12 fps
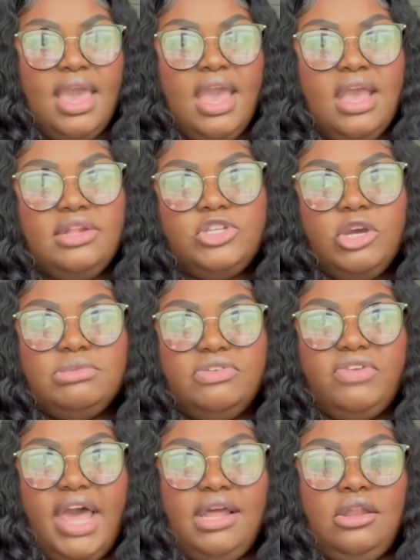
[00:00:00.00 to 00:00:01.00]
in terms
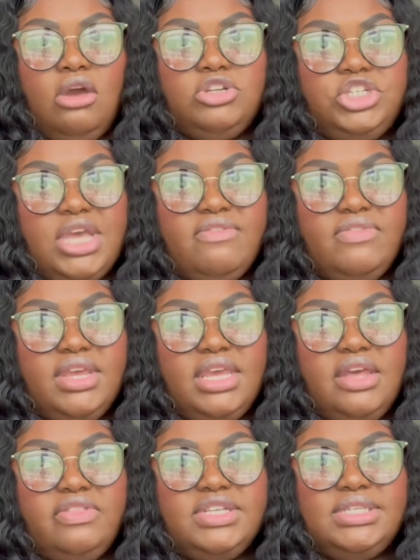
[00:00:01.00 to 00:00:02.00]
of like
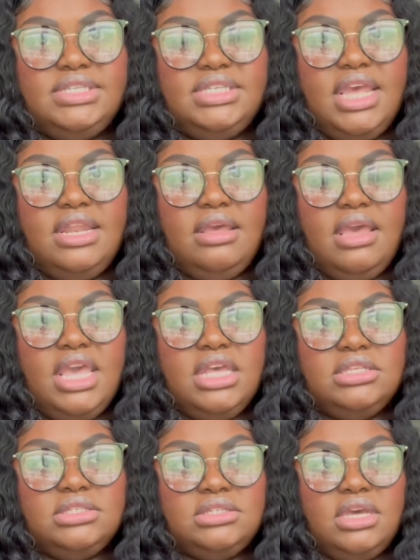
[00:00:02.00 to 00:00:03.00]
longevity, the scent
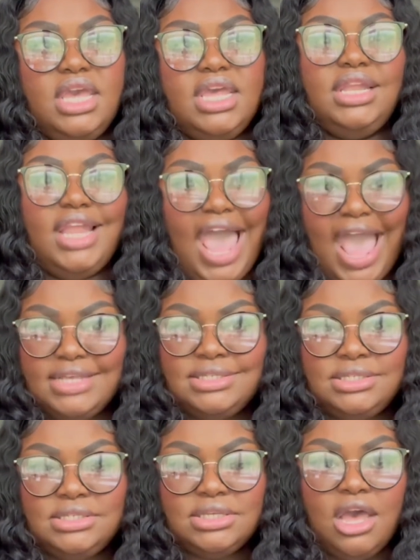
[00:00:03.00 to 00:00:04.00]
it
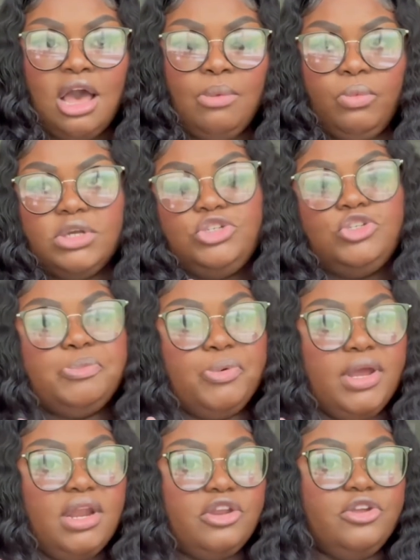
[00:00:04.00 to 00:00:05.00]
lasts. Once you
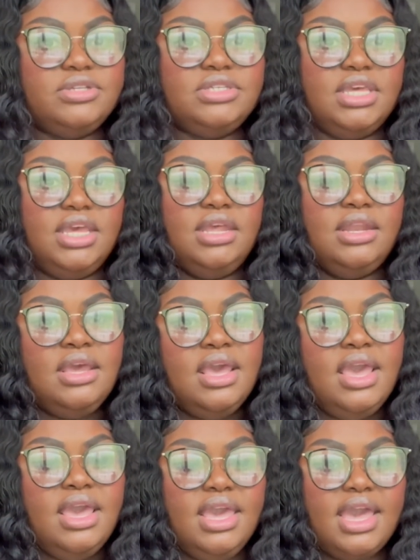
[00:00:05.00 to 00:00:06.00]
spray it on your skin,
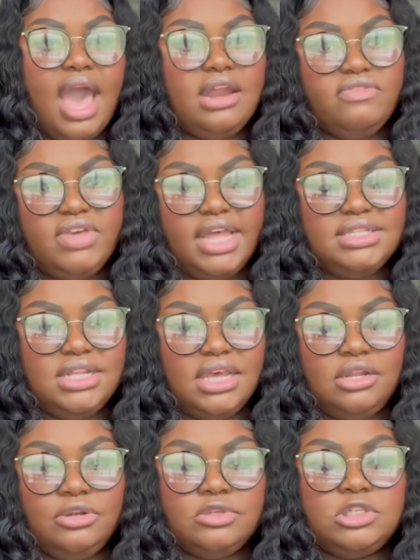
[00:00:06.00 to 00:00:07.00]
it kind of gets
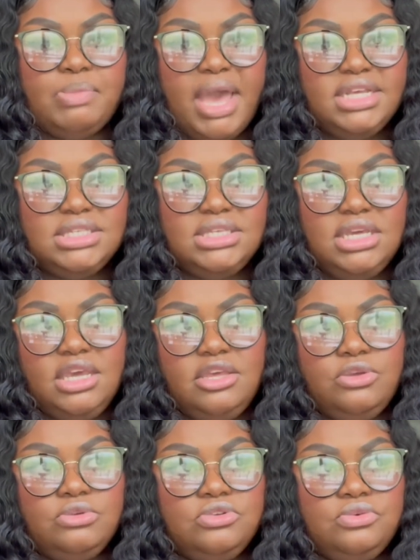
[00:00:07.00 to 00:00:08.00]
like a little spicy.
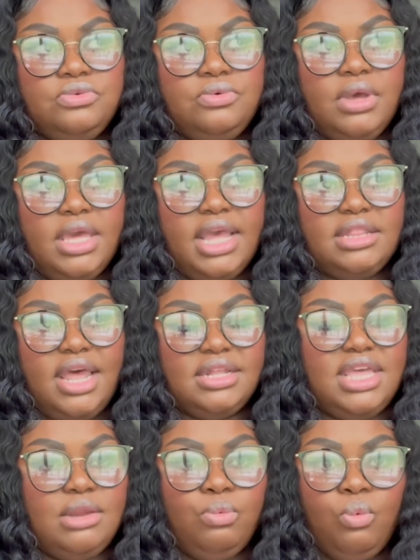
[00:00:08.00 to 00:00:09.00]
You do get
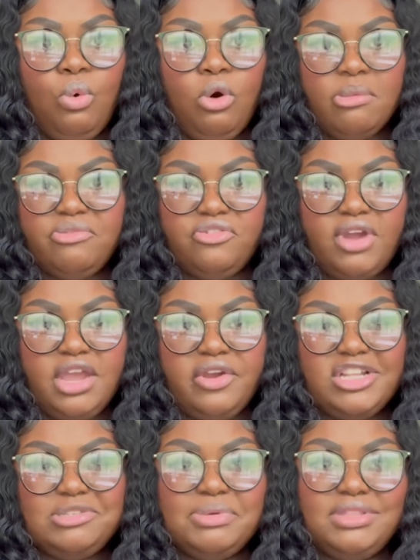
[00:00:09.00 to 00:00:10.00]
like that warm
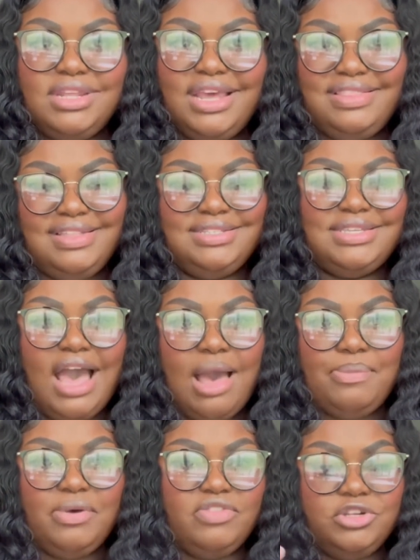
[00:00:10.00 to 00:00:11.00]
fragrance, but then at the
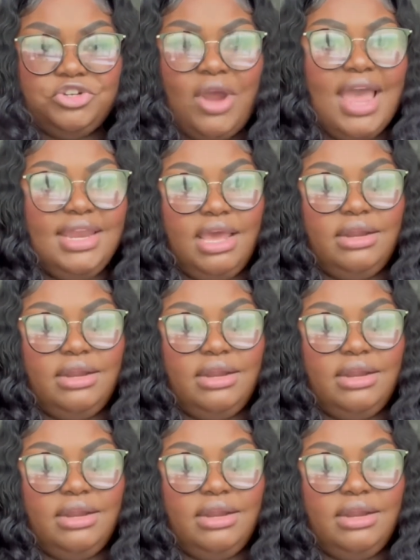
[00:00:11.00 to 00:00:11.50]
top of the dry down,